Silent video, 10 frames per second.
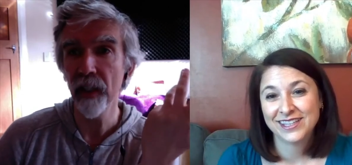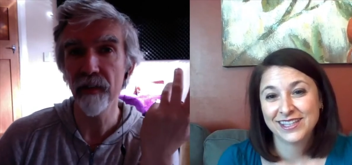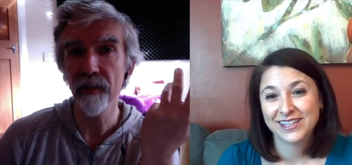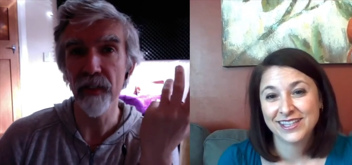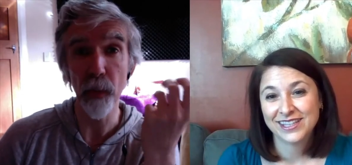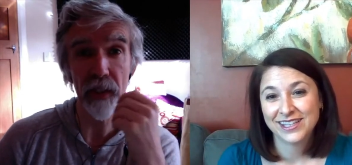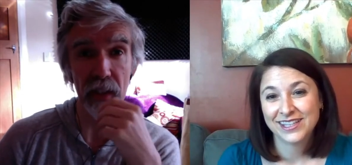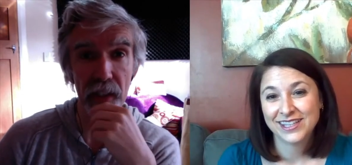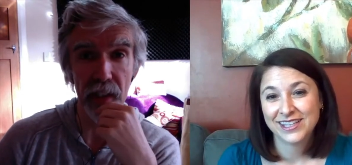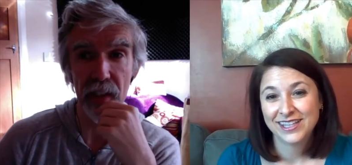Speaker 1: for 20
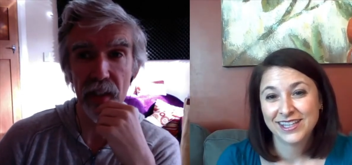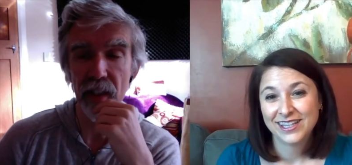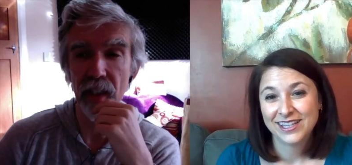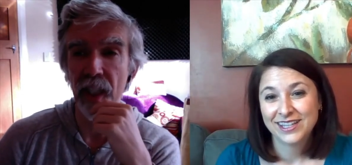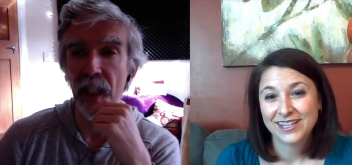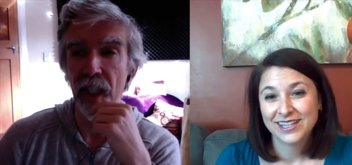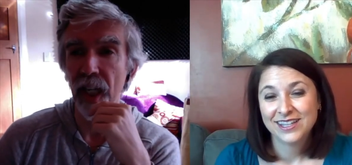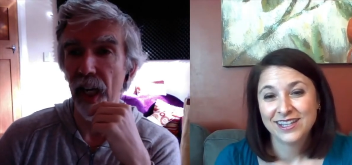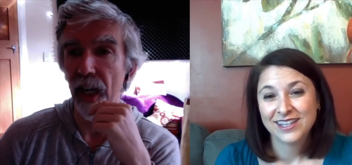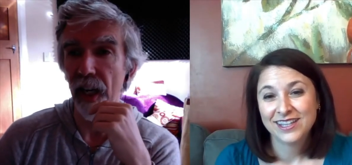years
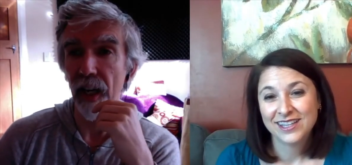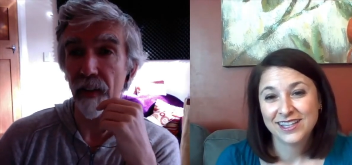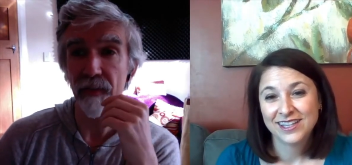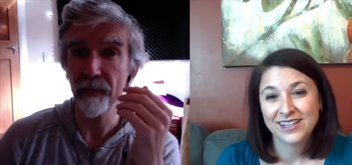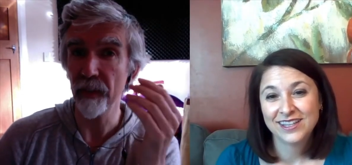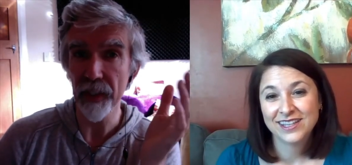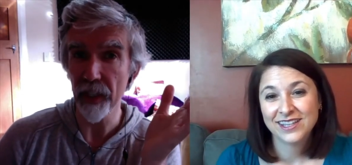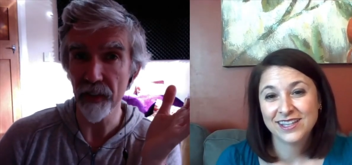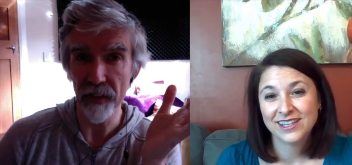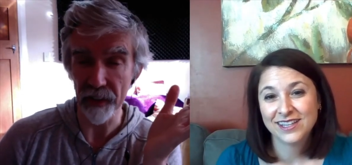uh, from the age
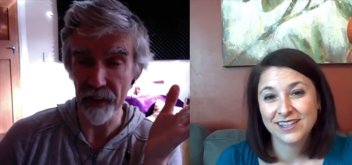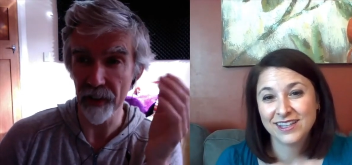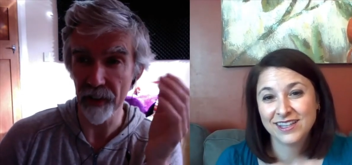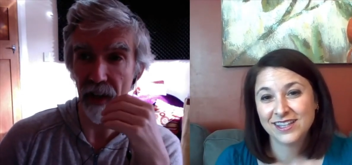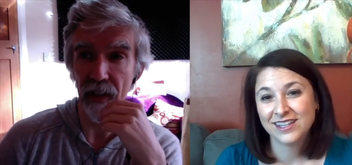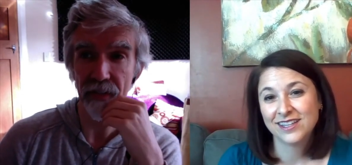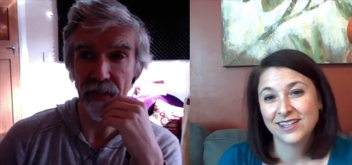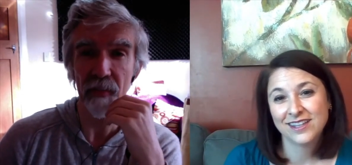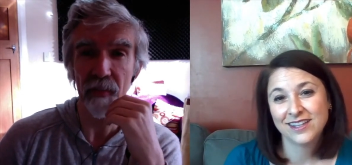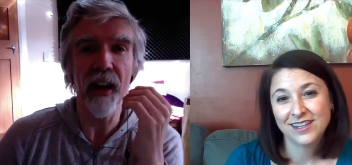of 16 and a half.
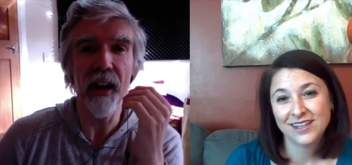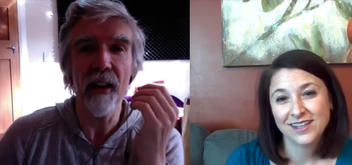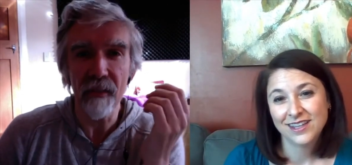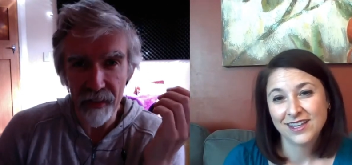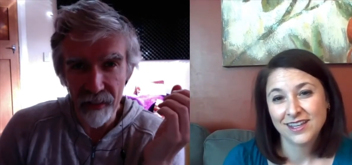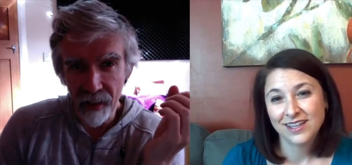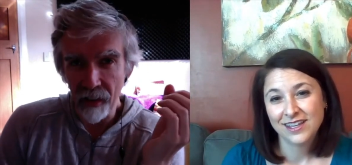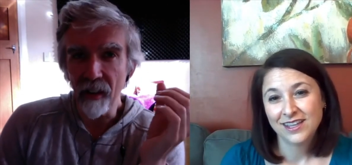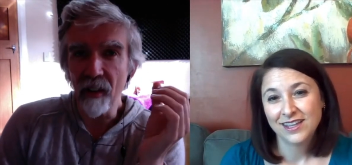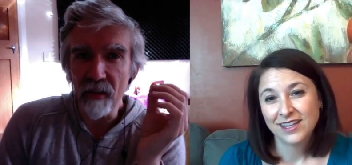I'm now at the
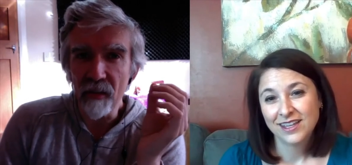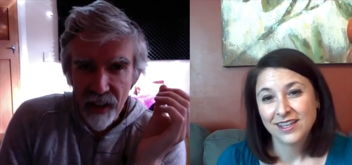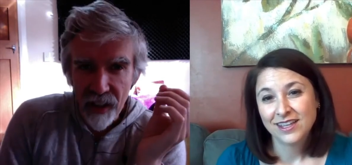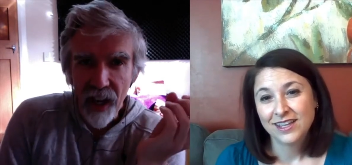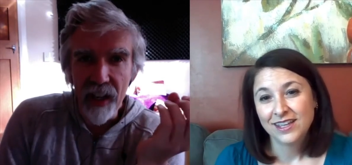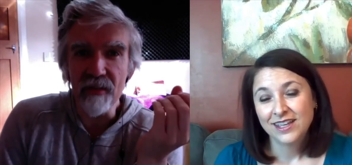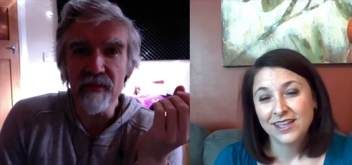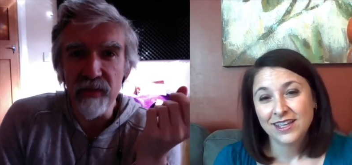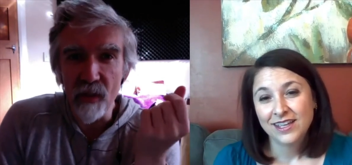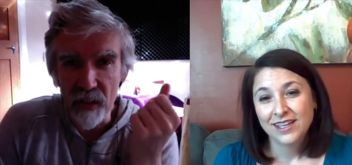old age of
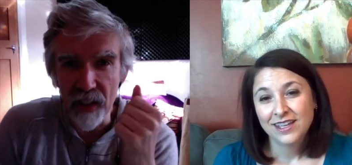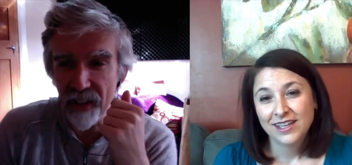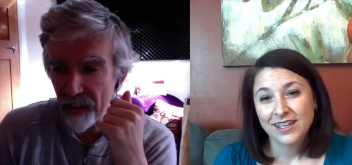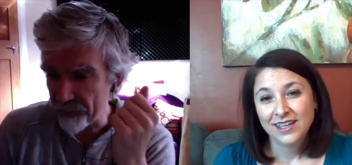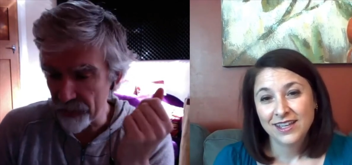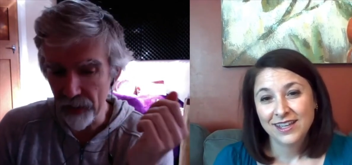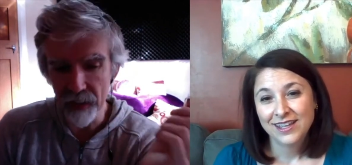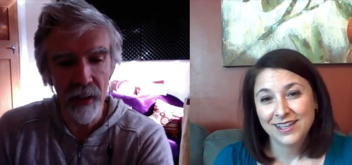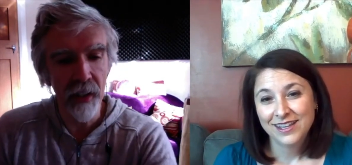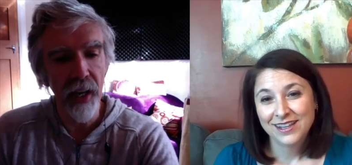47.
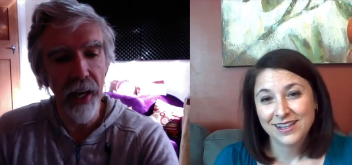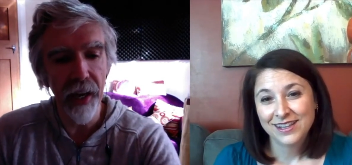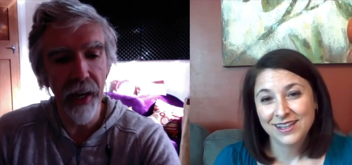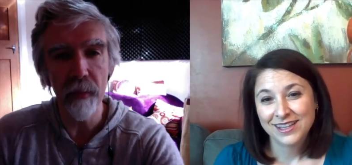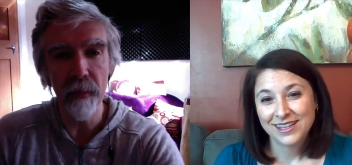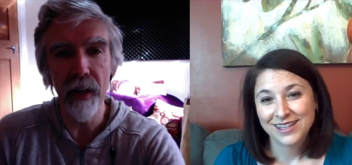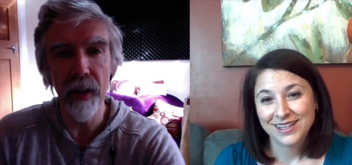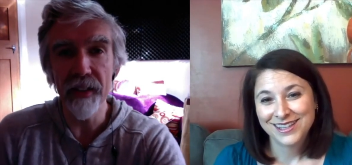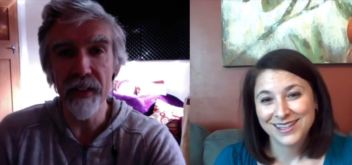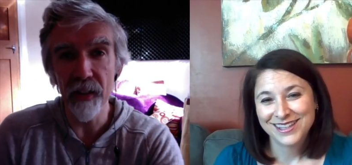Um,
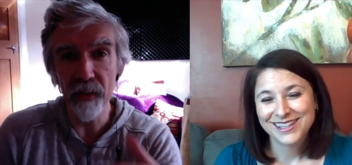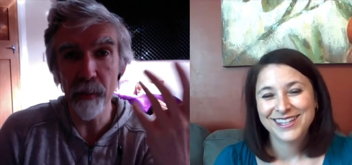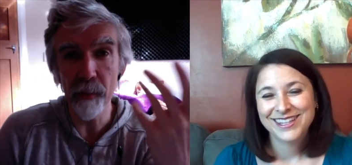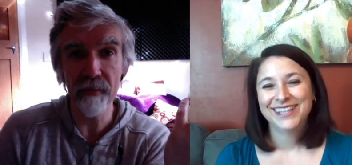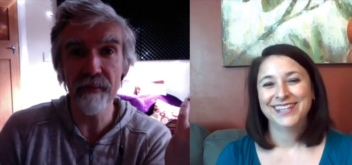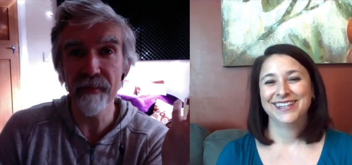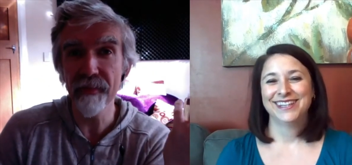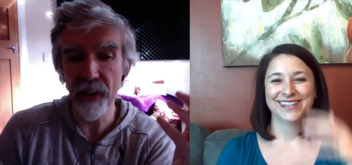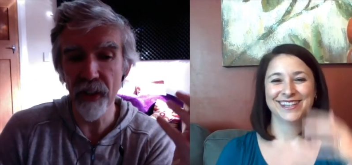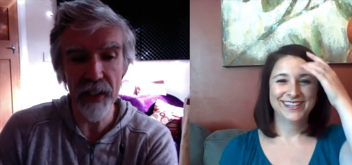and so for about
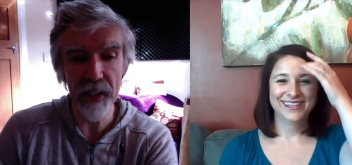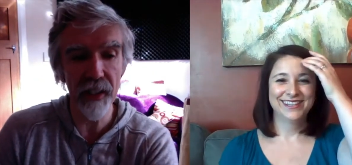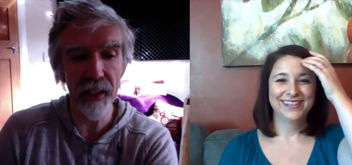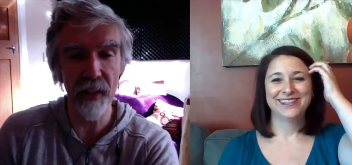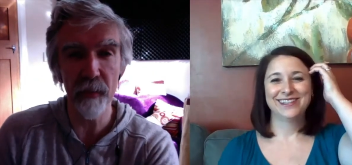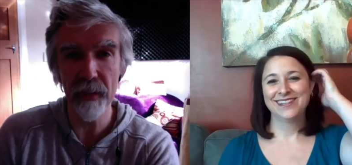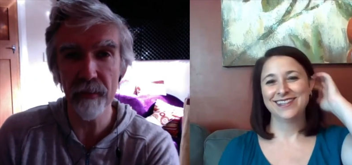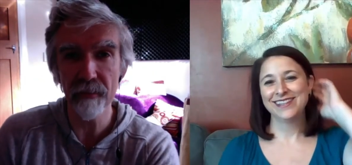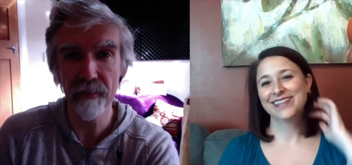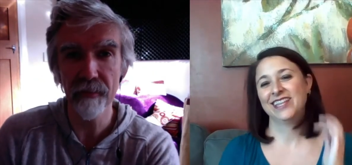30 years, I've been
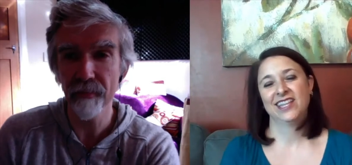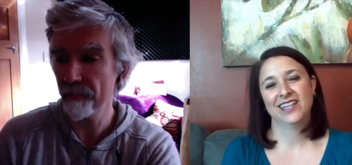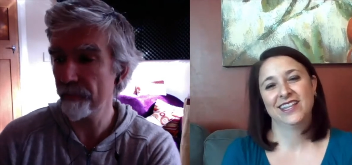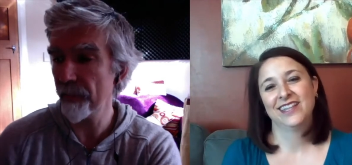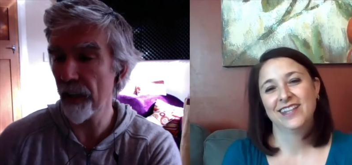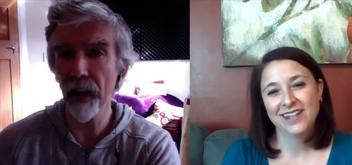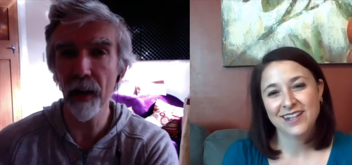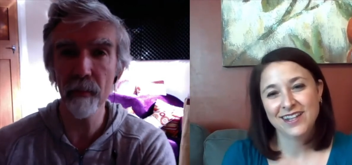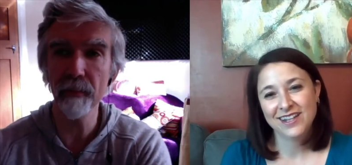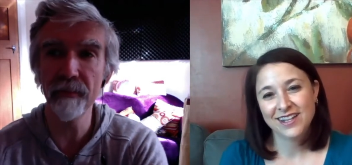
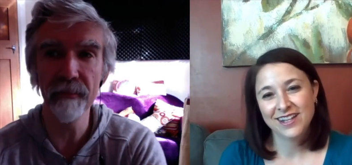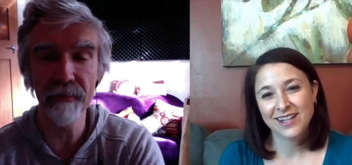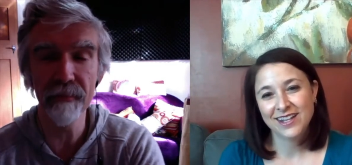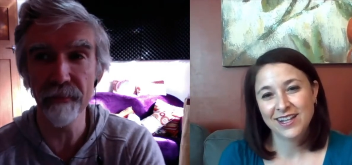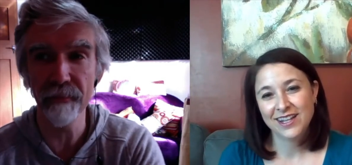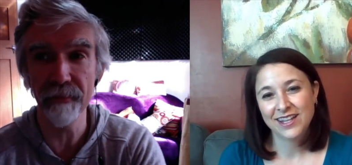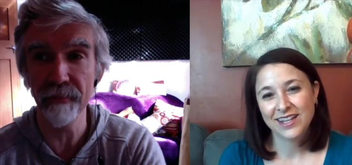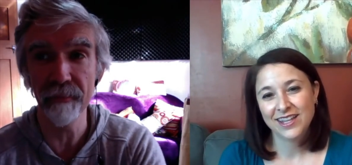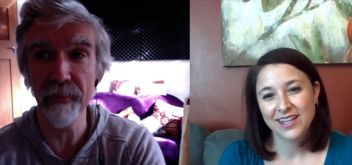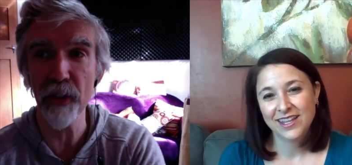um,
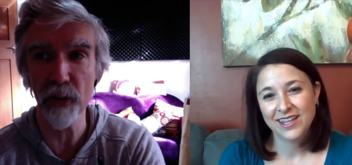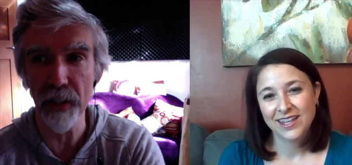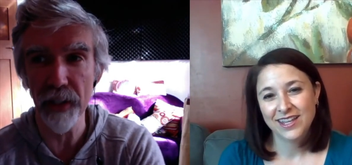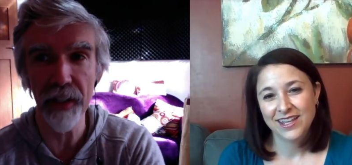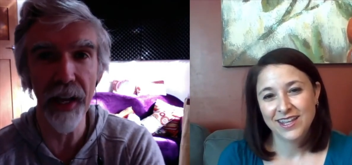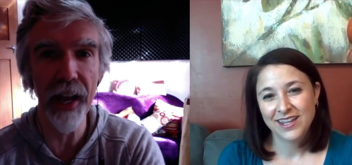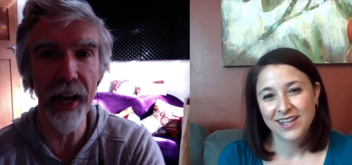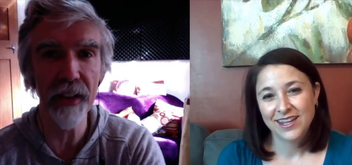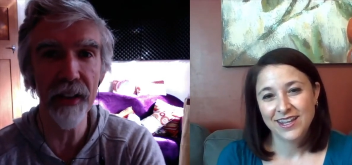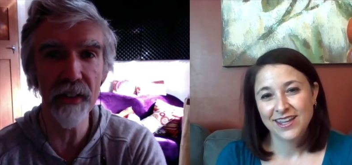literally in the
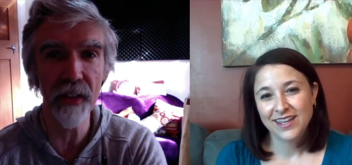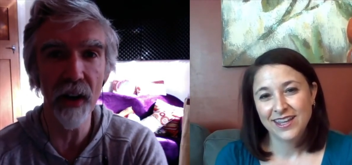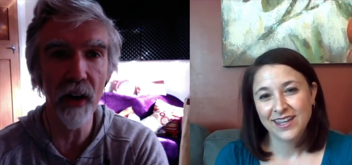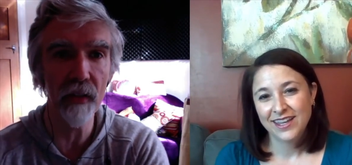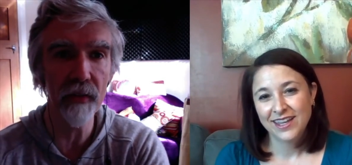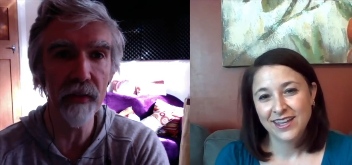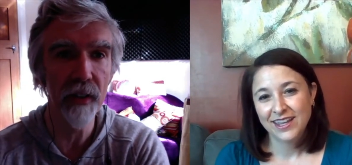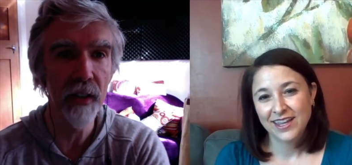hands of